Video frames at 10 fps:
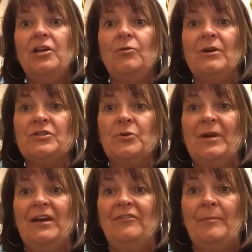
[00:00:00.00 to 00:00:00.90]
You also
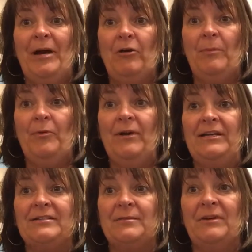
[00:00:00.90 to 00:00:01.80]
have a PowerPoint and some